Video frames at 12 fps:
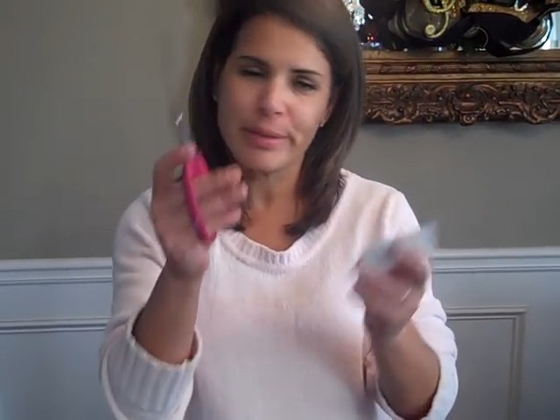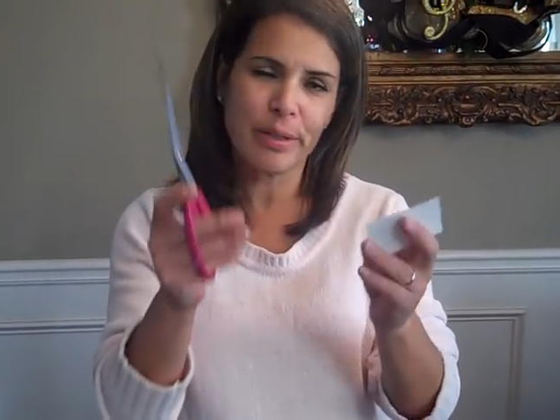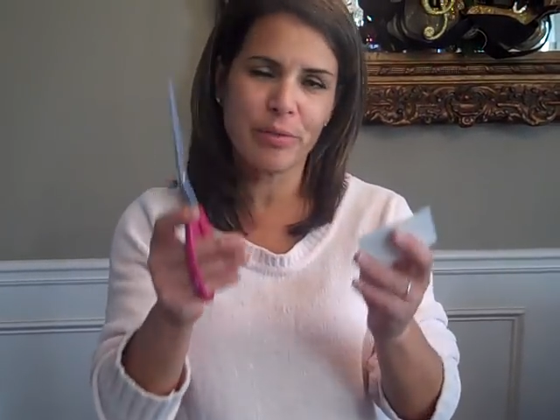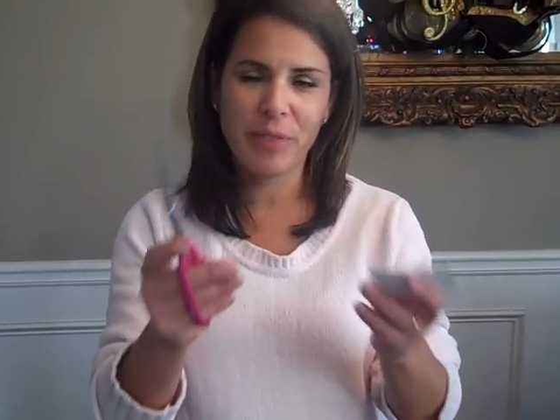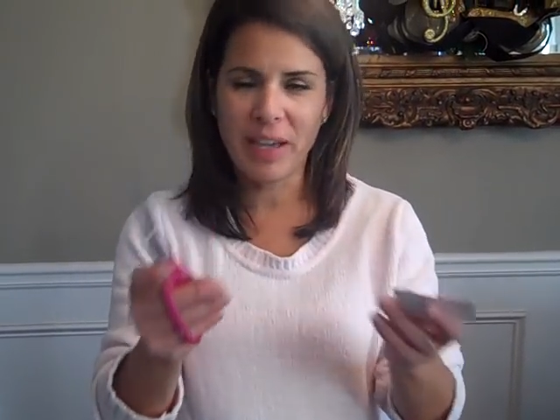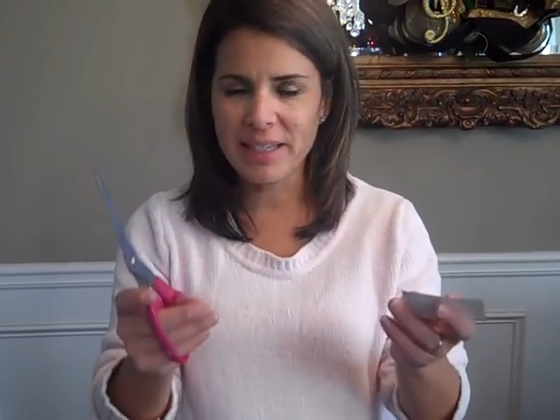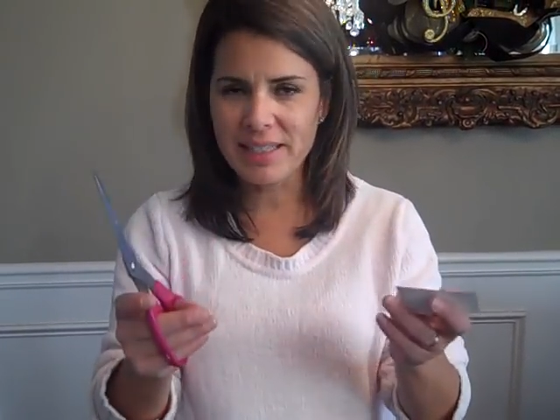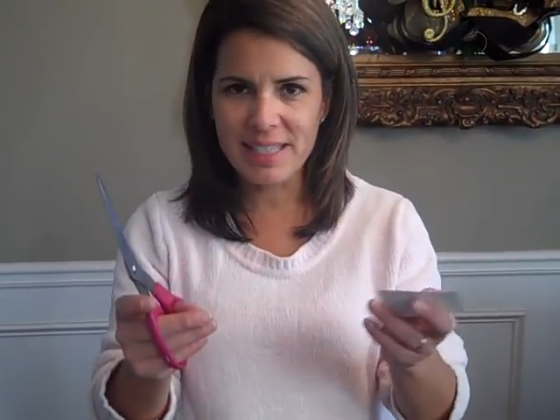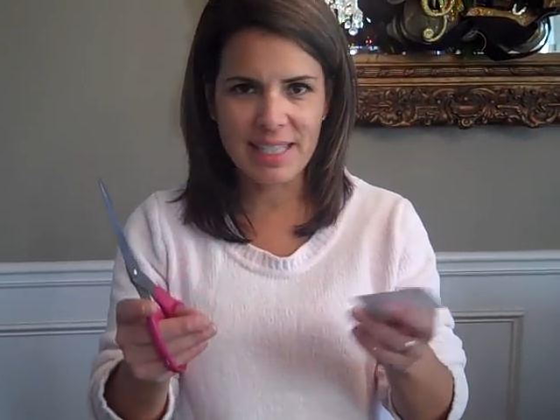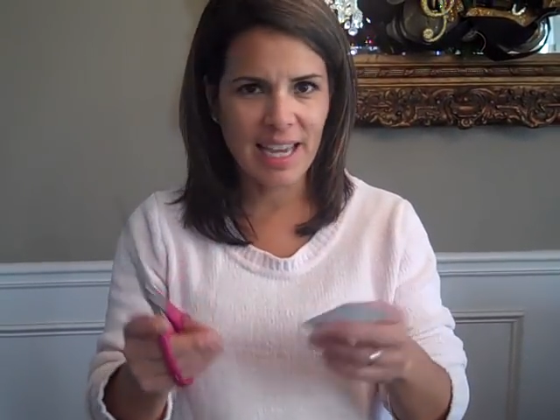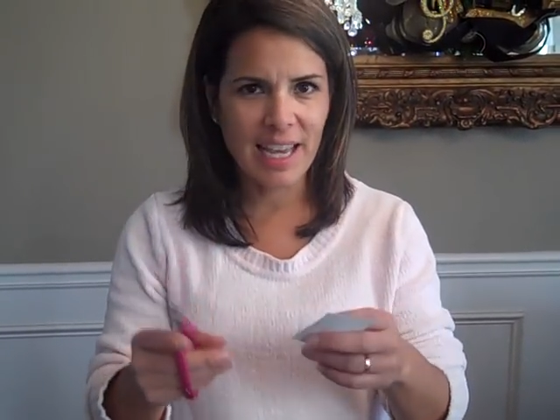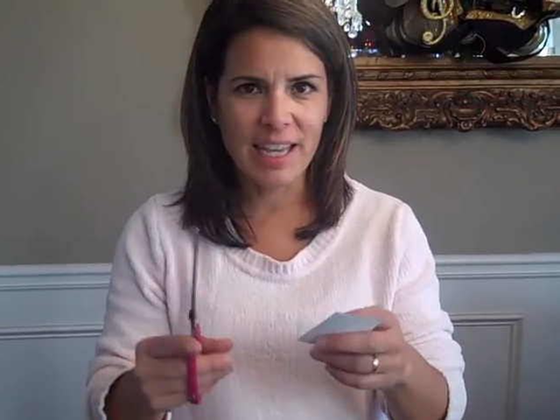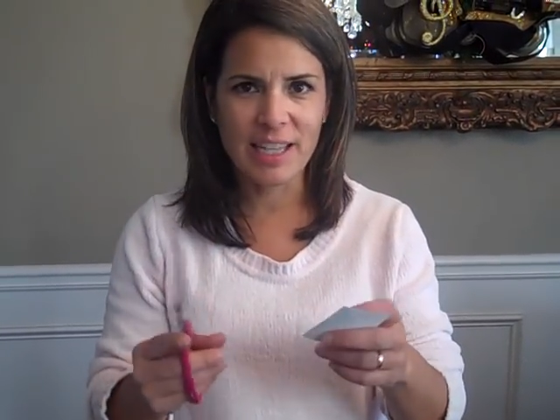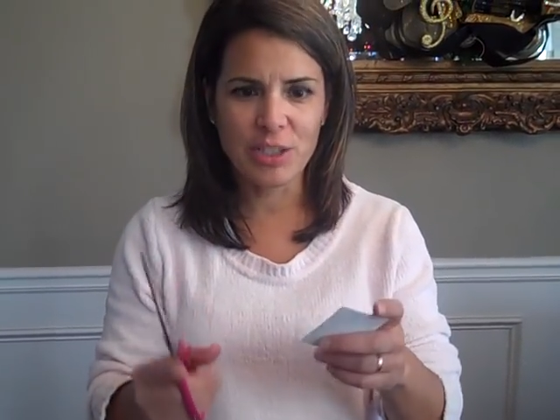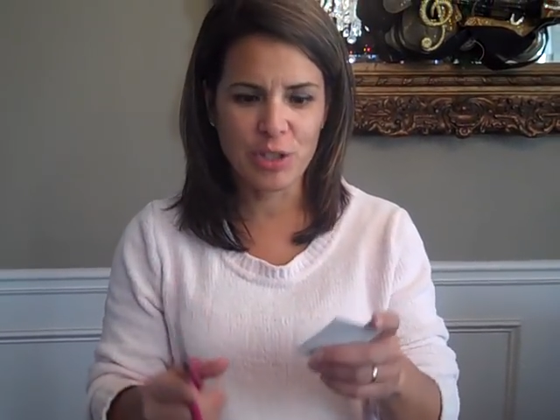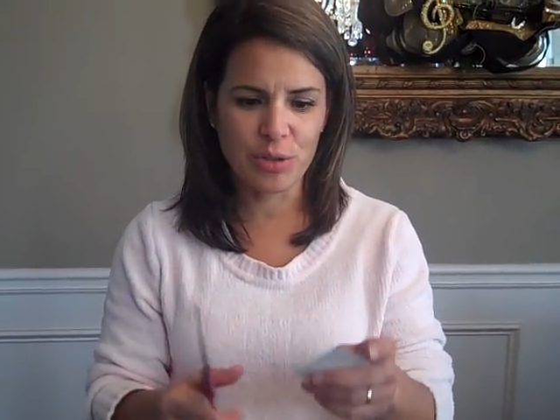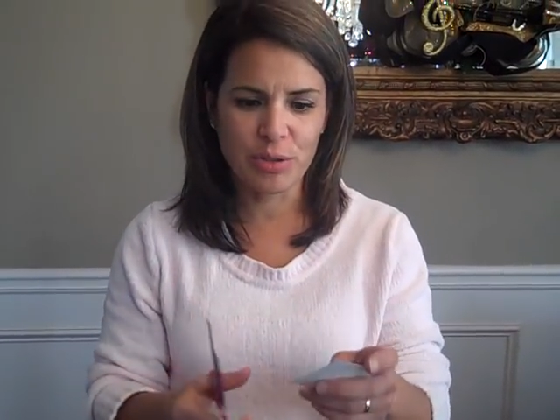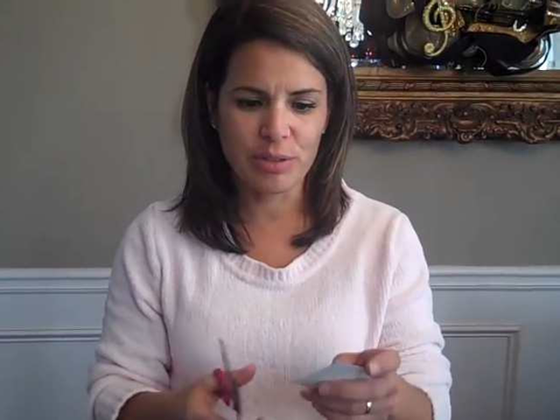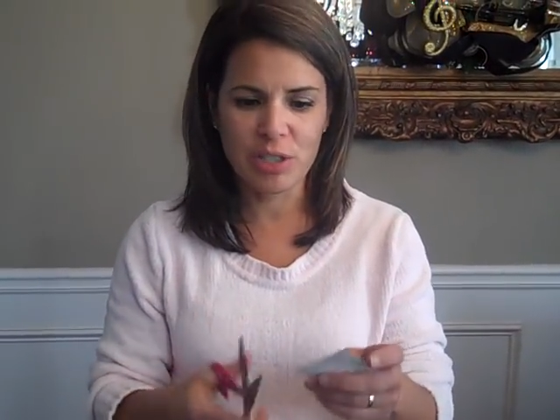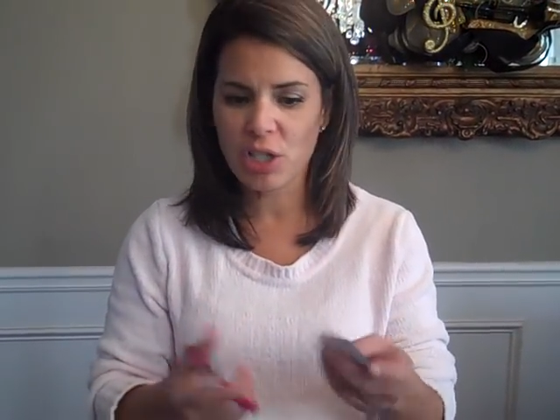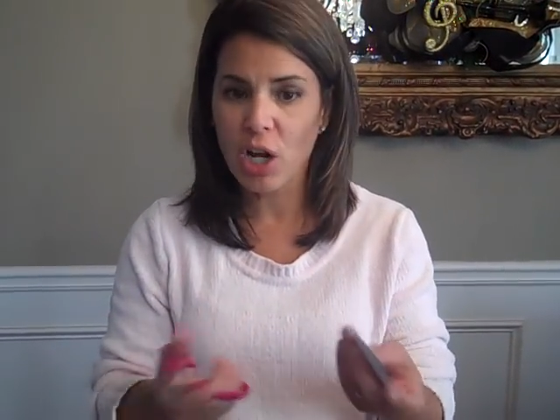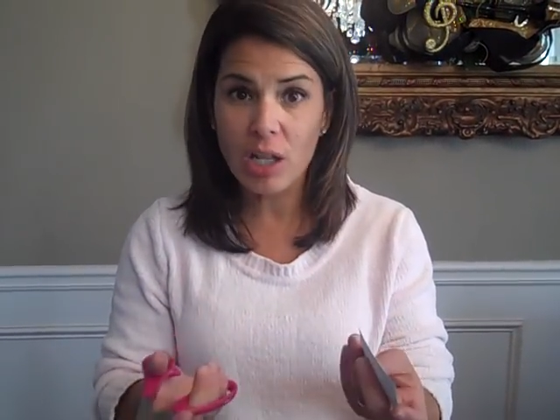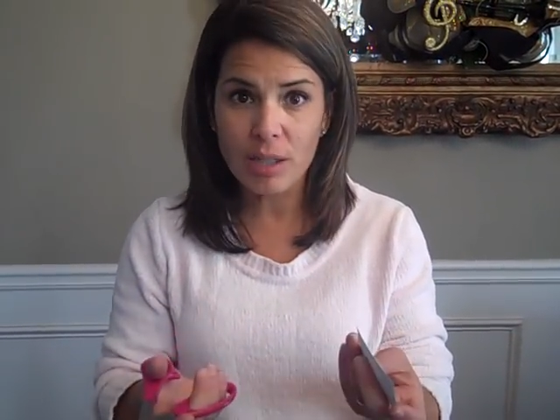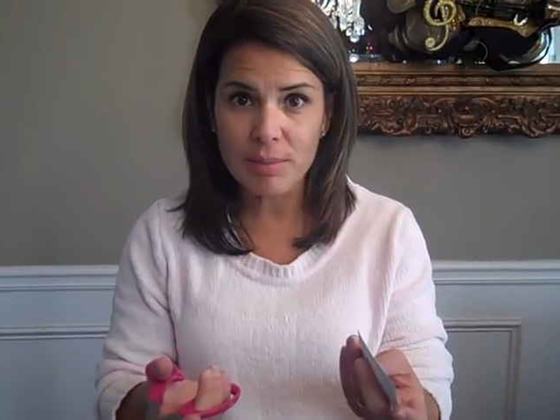a fancy edge or a
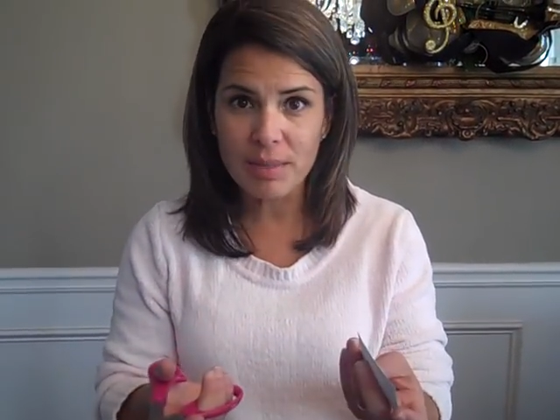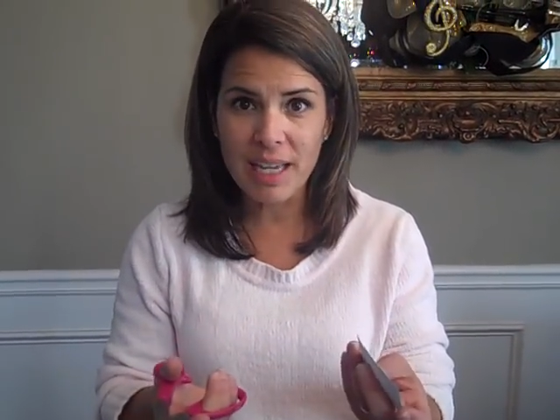scalloped